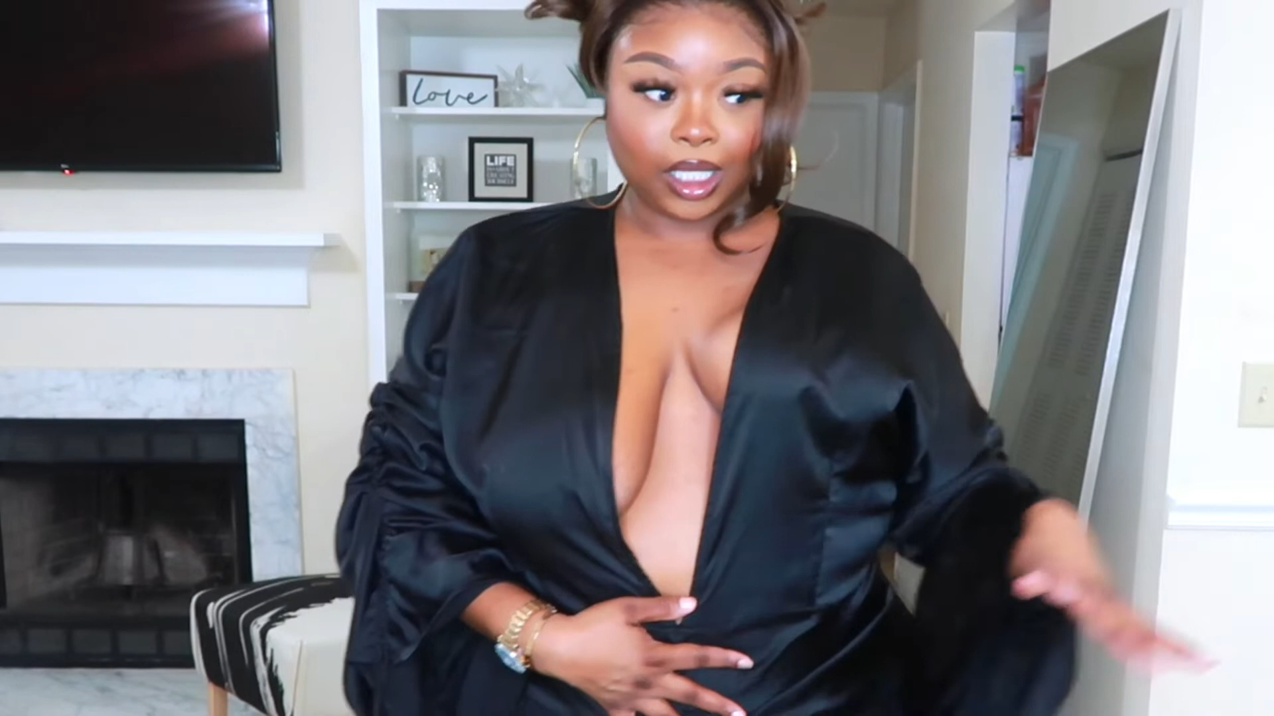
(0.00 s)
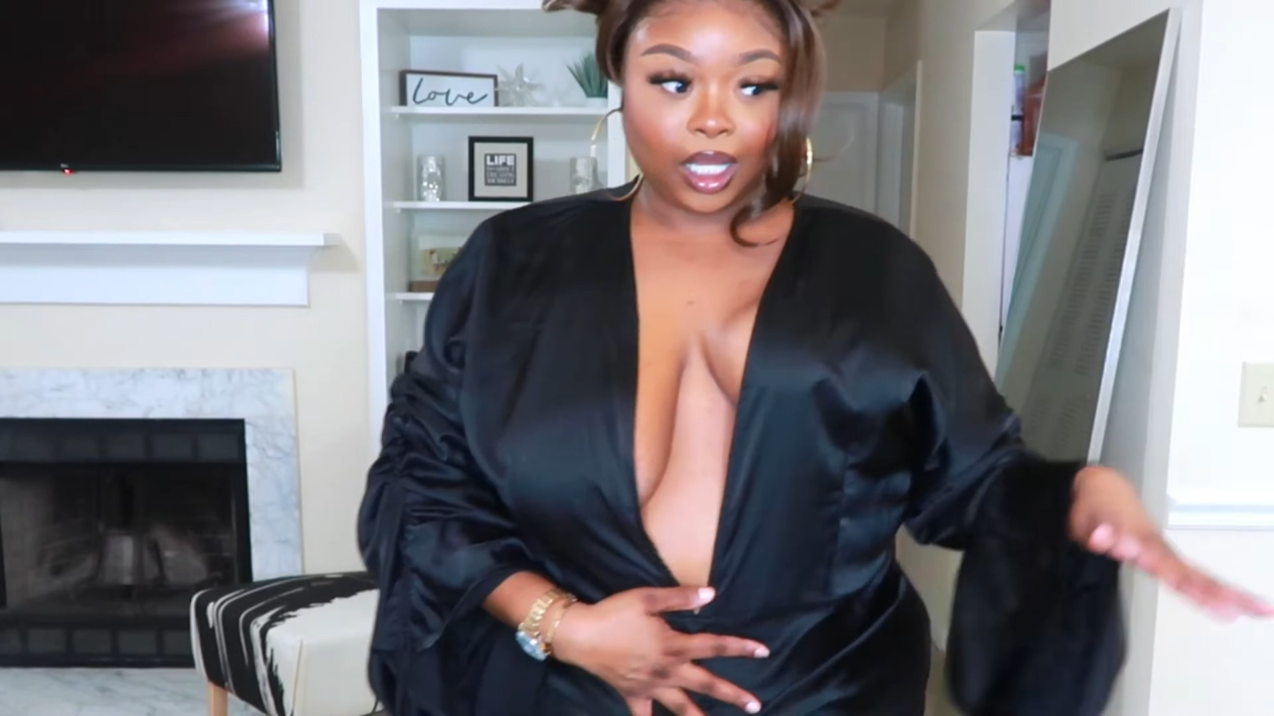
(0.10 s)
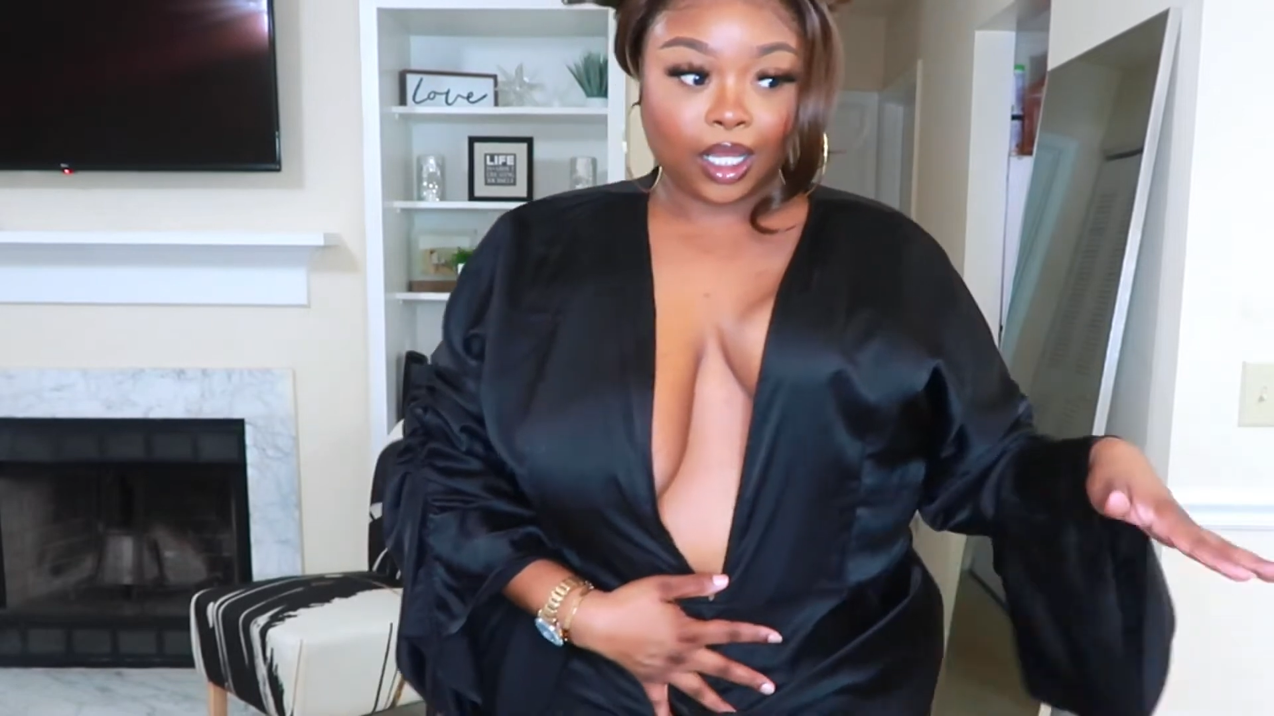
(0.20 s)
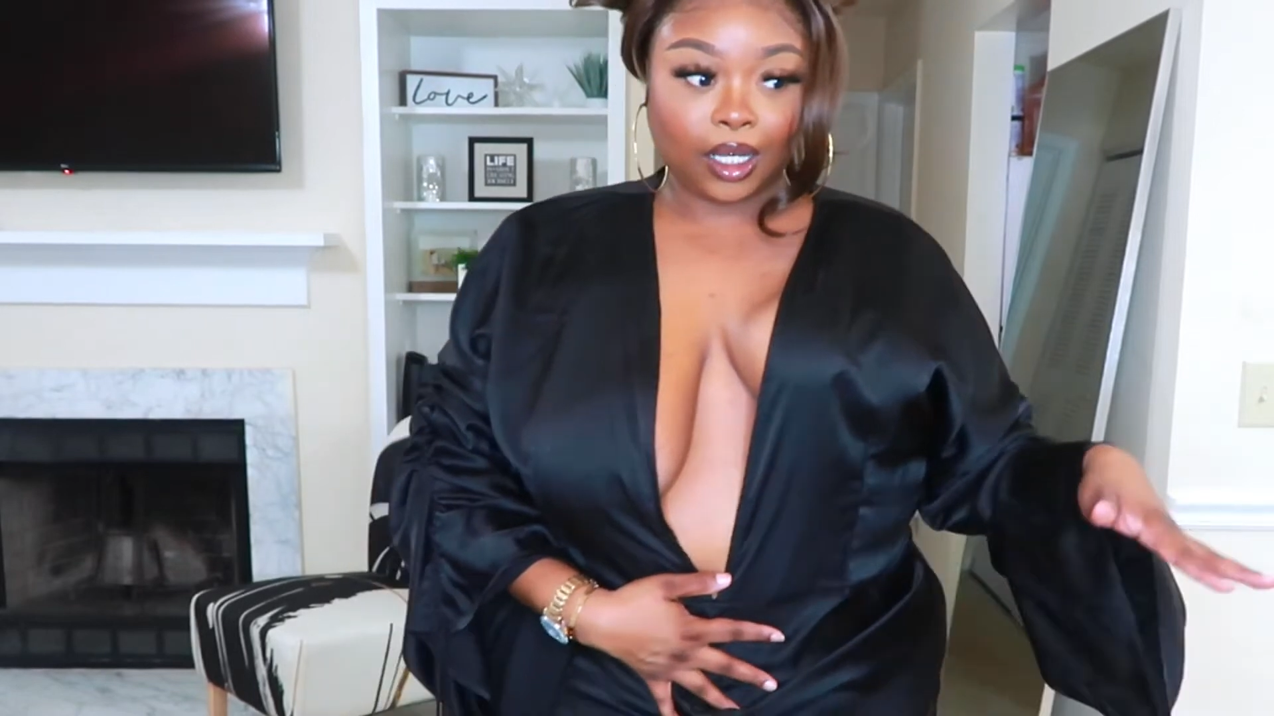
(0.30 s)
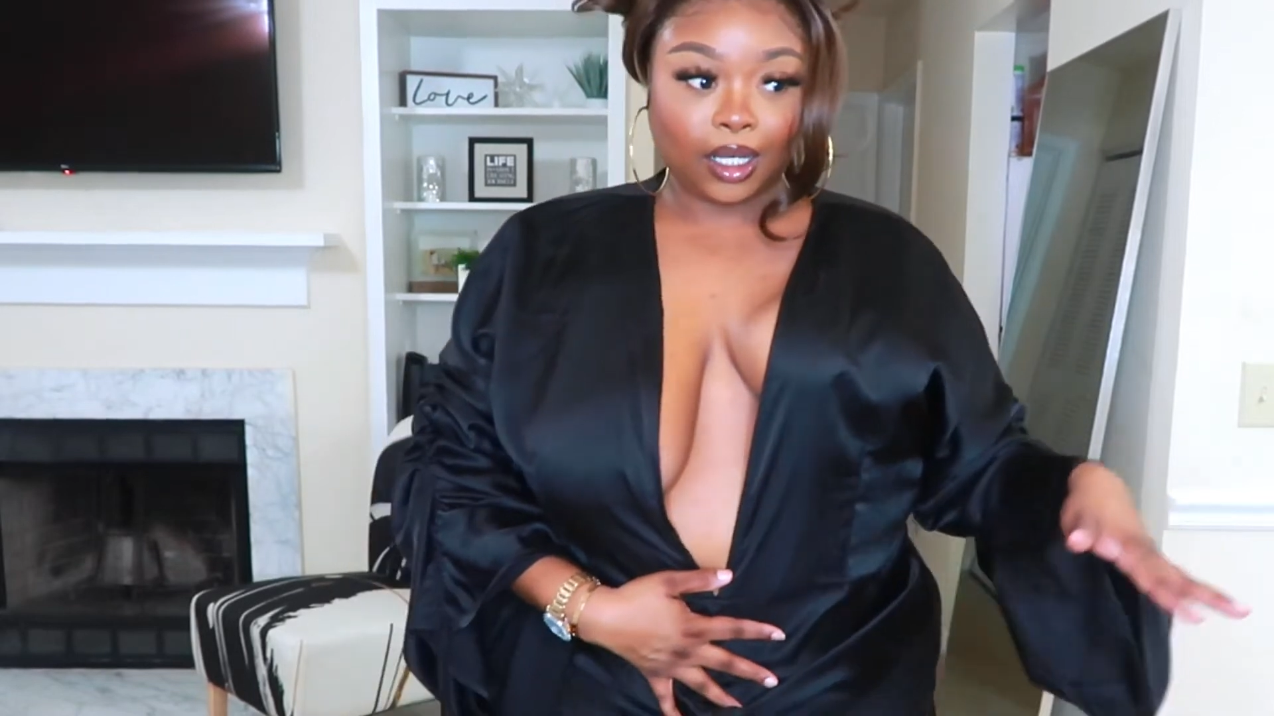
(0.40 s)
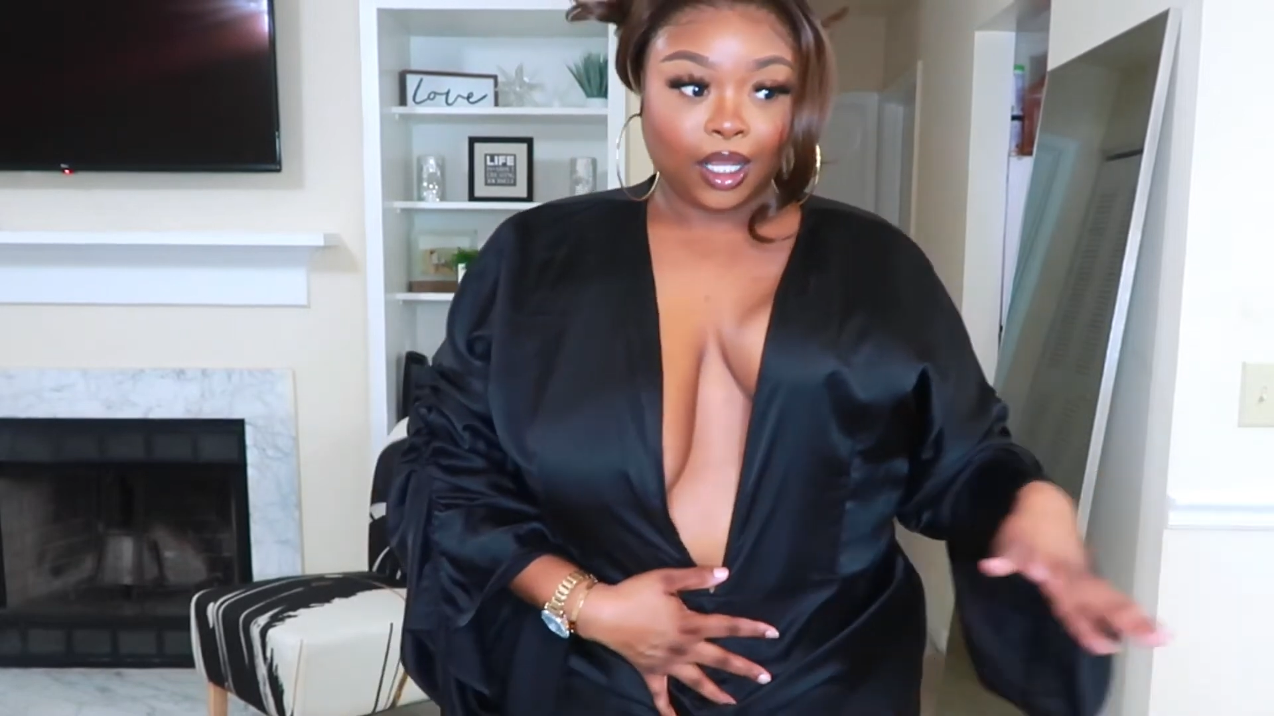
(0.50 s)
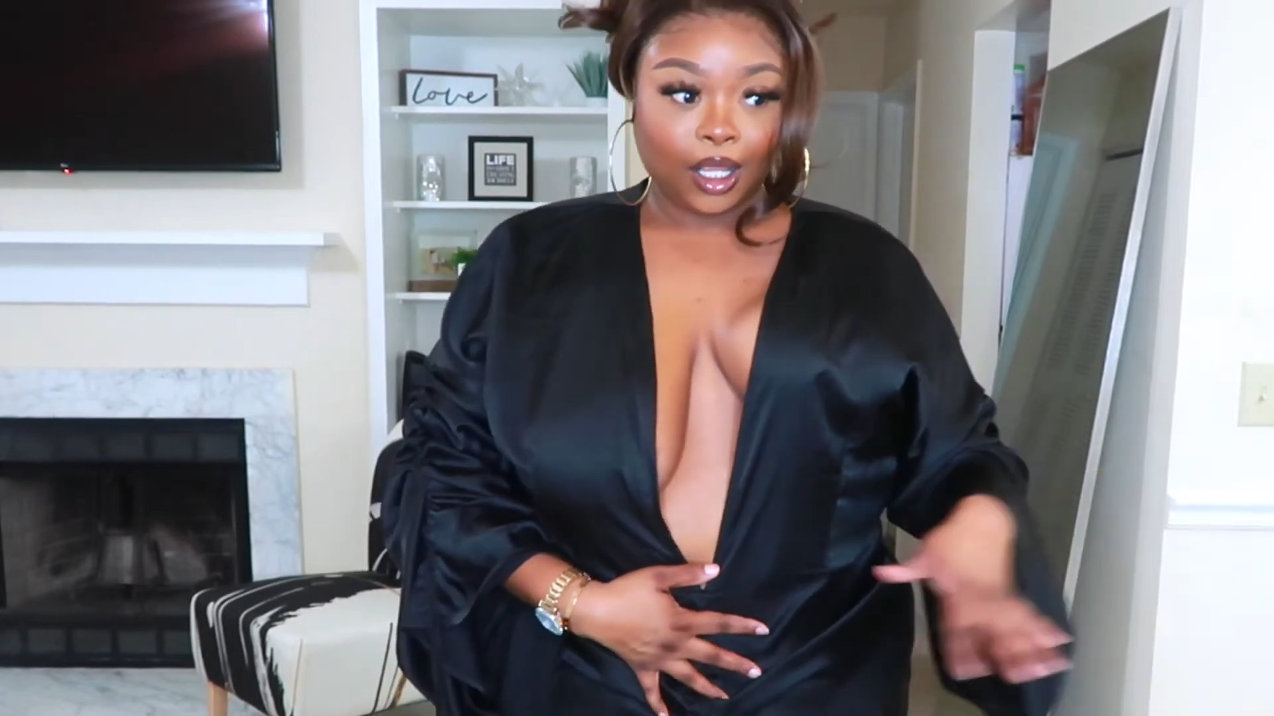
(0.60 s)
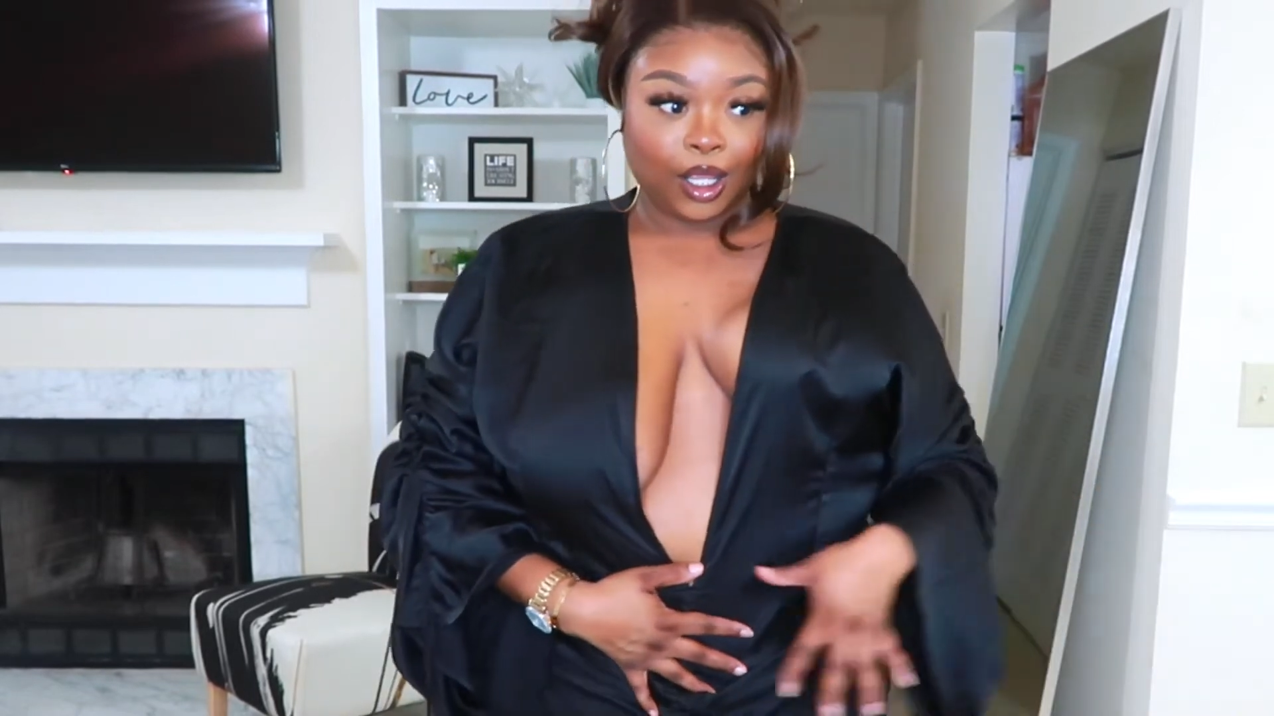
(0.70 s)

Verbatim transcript: seeing?